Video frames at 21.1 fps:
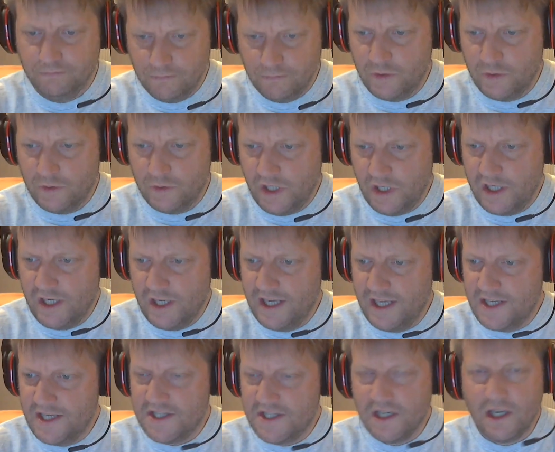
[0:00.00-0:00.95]
Okay.
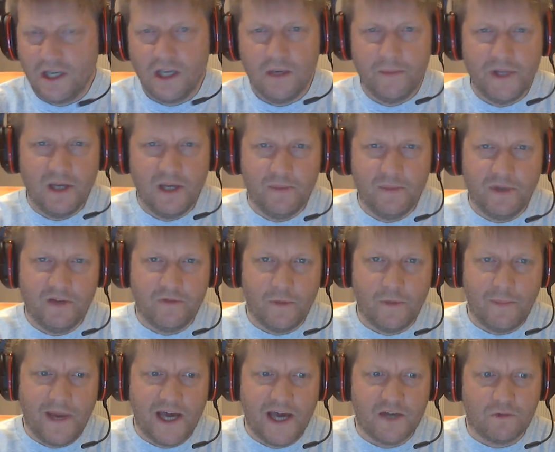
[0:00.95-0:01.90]
And is it going to be a bit of a
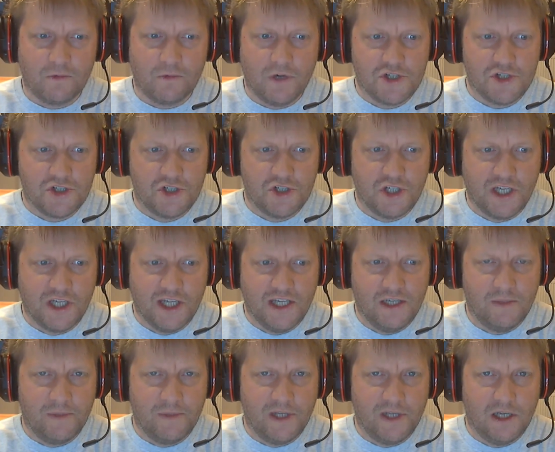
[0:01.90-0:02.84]
mad rush again,
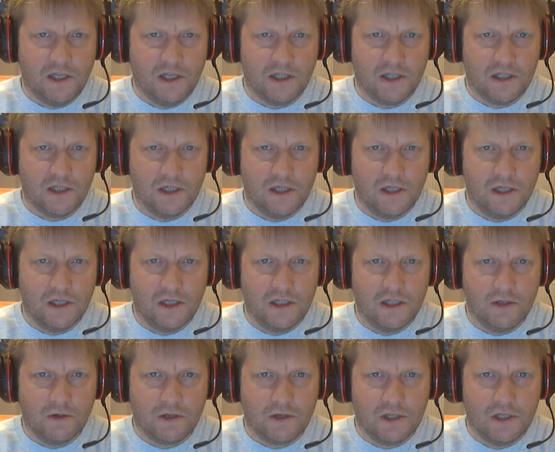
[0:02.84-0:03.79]
a bit like the
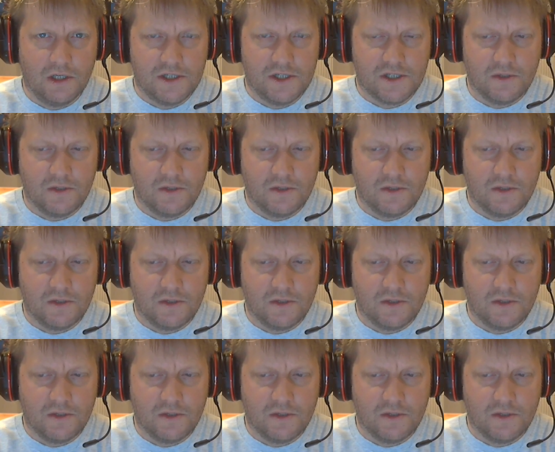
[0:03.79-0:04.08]
Oculus?